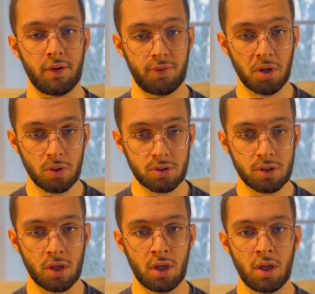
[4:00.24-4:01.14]
those,
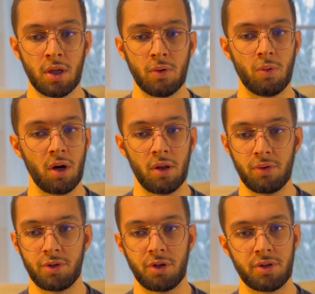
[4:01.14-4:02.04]
well,
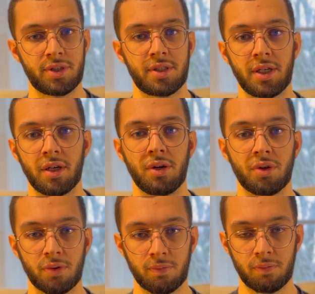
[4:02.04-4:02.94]
you're sitting on a
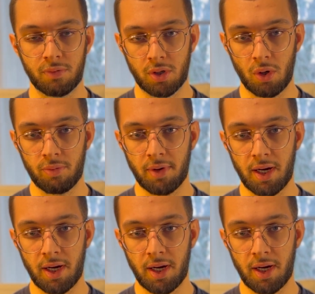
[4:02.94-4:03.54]
gold mine.